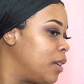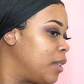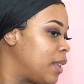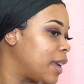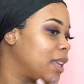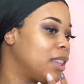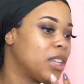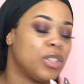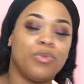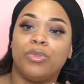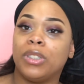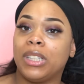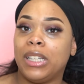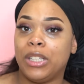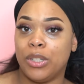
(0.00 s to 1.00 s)
like it looks
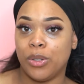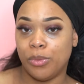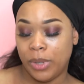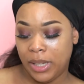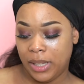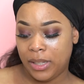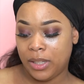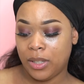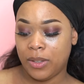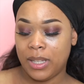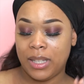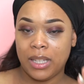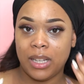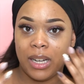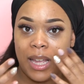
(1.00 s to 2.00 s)
really dewy. So
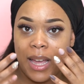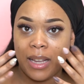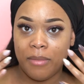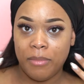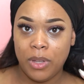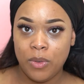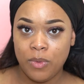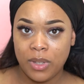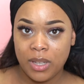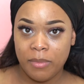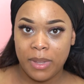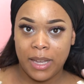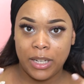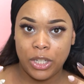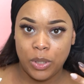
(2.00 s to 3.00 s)
this is going to kind of mute some
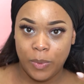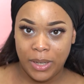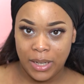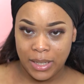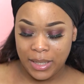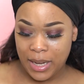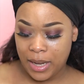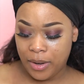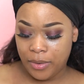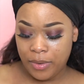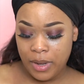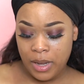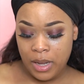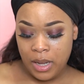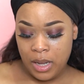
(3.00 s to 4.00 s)
of that dewiness
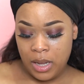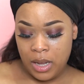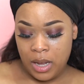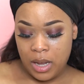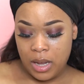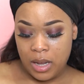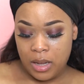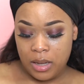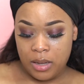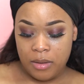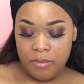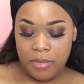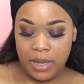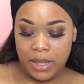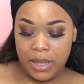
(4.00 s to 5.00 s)
out.
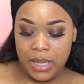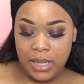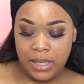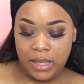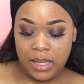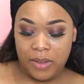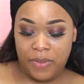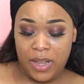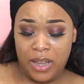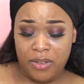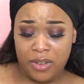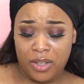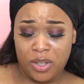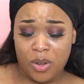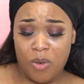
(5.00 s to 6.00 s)
But this stuff here
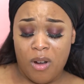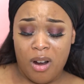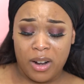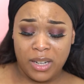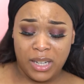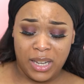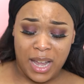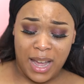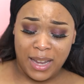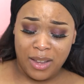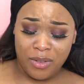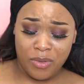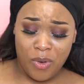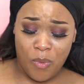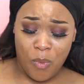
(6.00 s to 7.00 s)
is so hard to, I
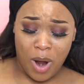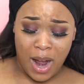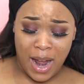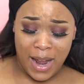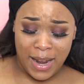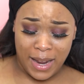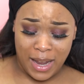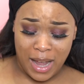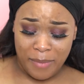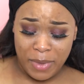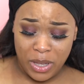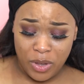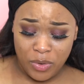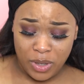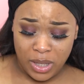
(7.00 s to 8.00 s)
don't know why. I've
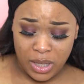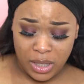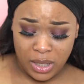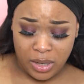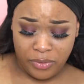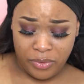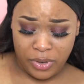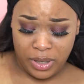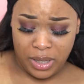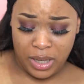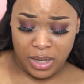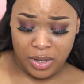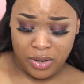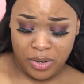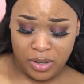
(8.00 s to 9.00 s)
been using this stuff for
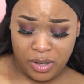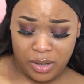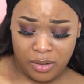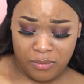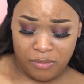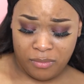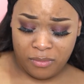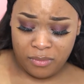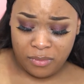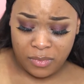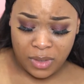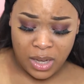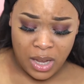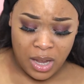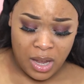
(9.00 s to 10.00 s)
years.
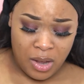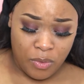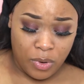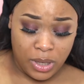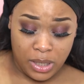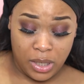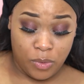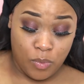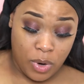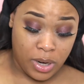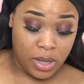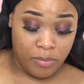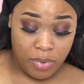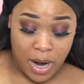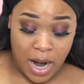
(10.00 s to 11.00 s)
Well, this is one
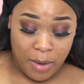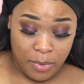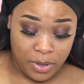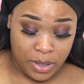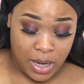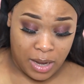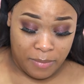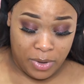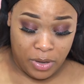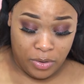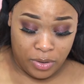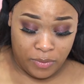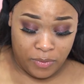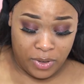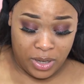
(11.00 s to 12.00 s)
of the primers I've been
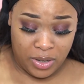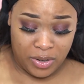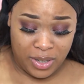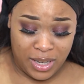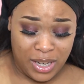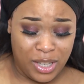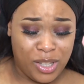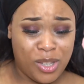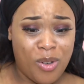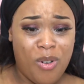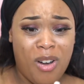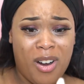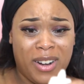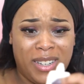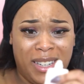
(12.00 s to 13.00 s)
using for years. And it's so
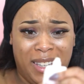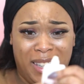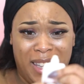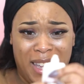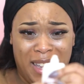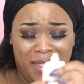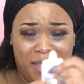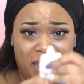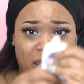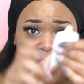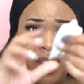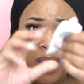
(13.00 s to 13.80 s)
hard to get